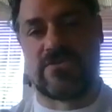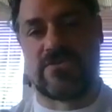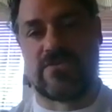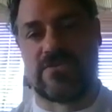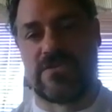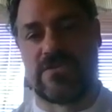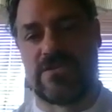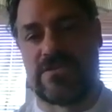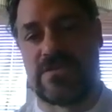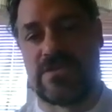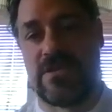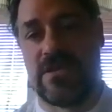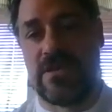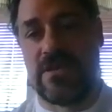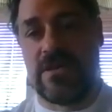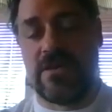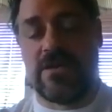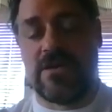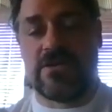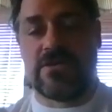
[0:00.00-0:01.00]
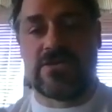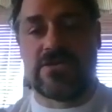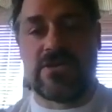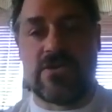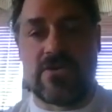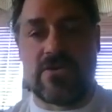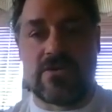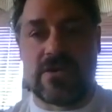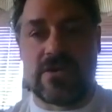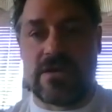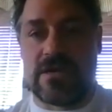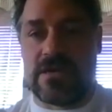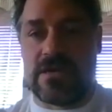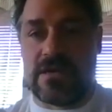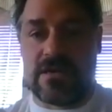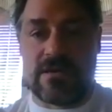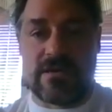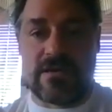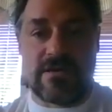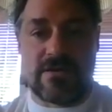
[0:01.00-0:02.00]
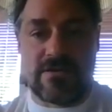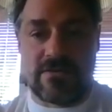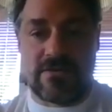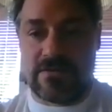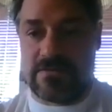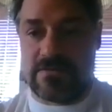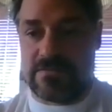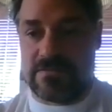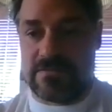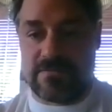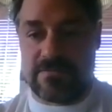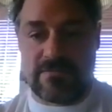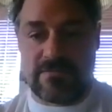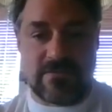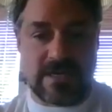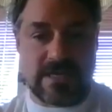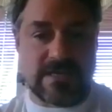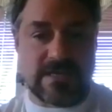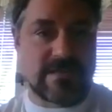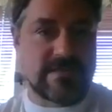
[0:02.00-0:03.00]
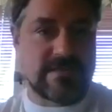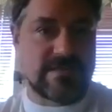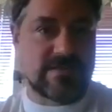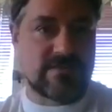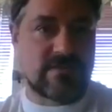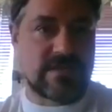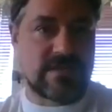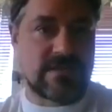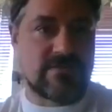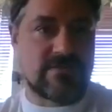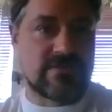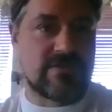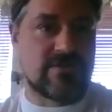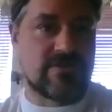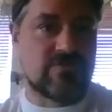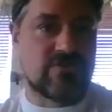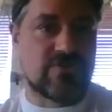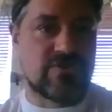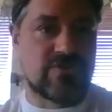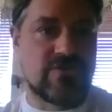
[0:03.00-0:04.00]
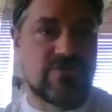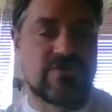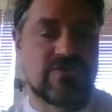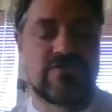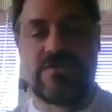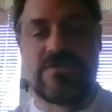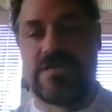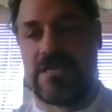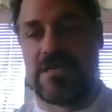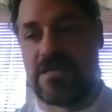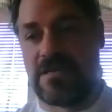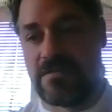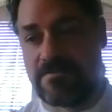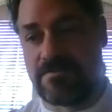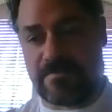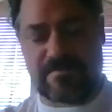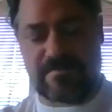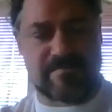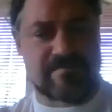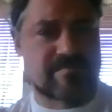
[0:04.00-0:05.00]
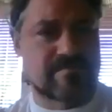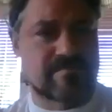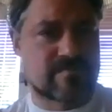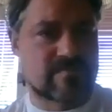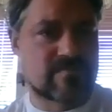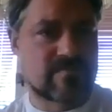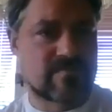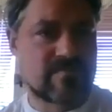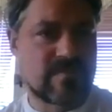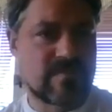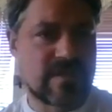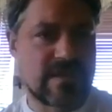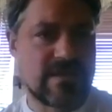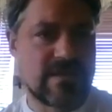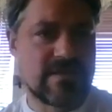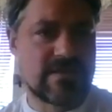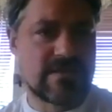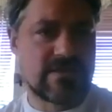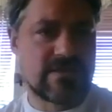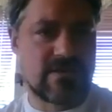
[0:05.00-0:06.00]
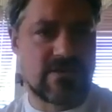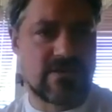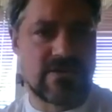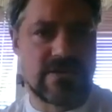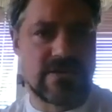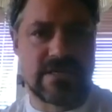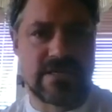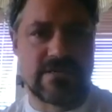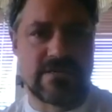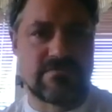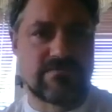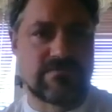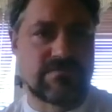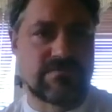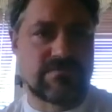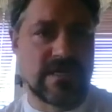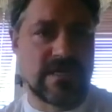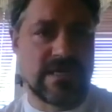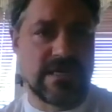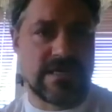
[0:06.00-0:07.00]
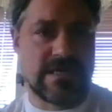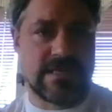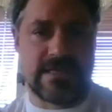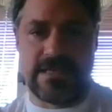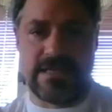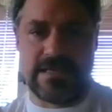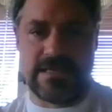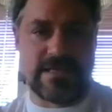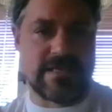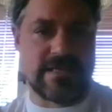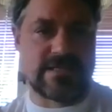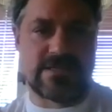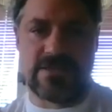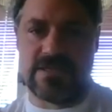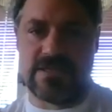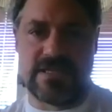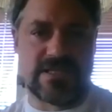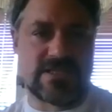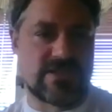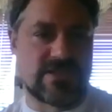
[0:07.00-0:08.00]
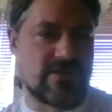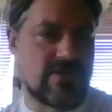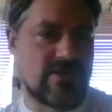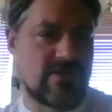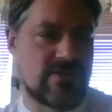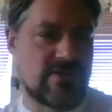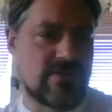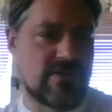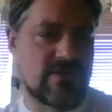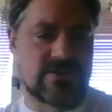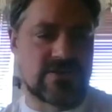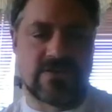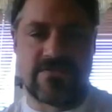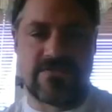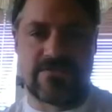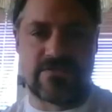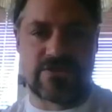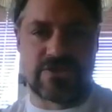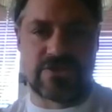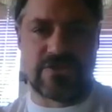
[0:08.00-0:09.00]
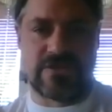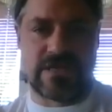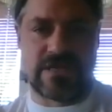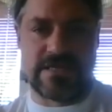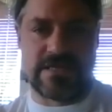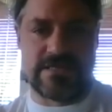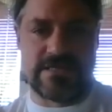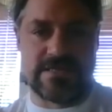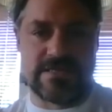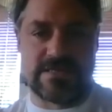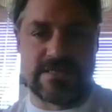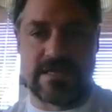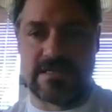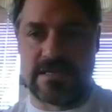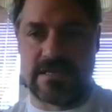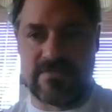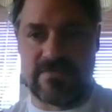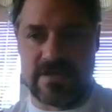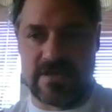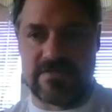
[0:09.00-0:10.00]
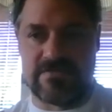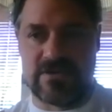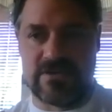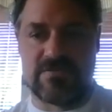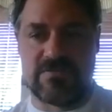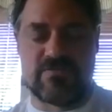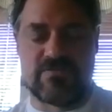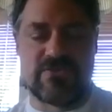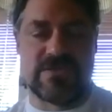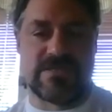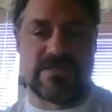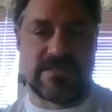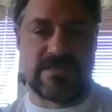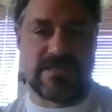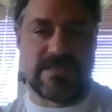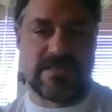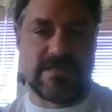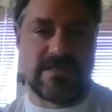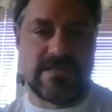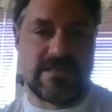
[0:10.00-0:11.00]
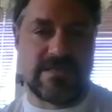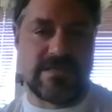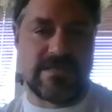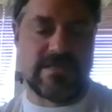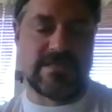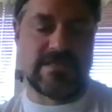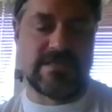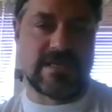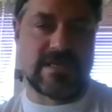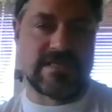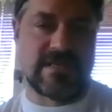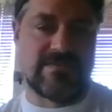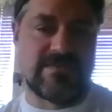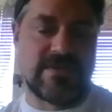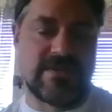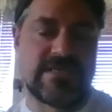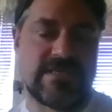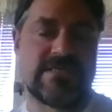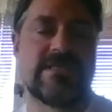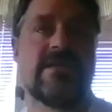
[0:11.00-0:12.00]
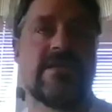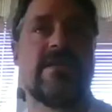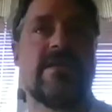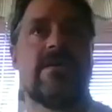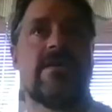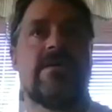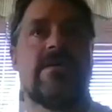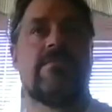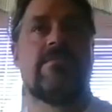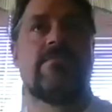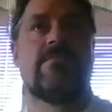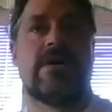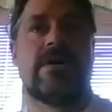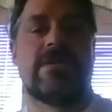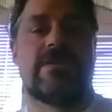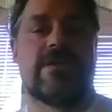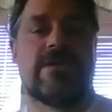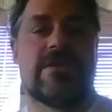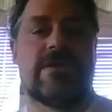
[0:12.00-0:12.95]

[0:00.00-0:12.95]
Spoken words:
sources. So, well, this is what I wanted to show you today. So there's a lot of functionalities that I've not presented in this database, but